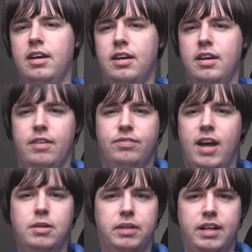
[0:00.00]
if
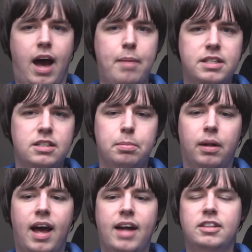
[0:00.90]
anyone inhabits the
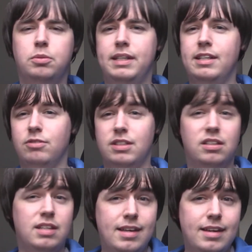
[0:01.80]
planet. We didn't
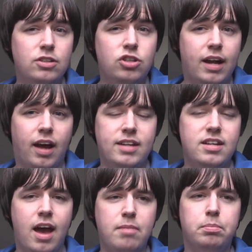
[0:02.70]
see a Jedi
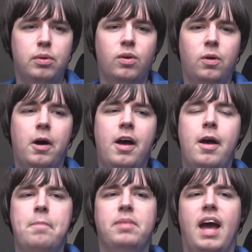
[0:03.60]
temple.
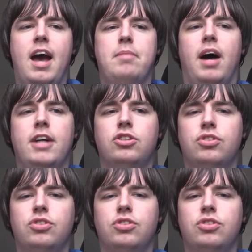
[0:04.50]
Um, I just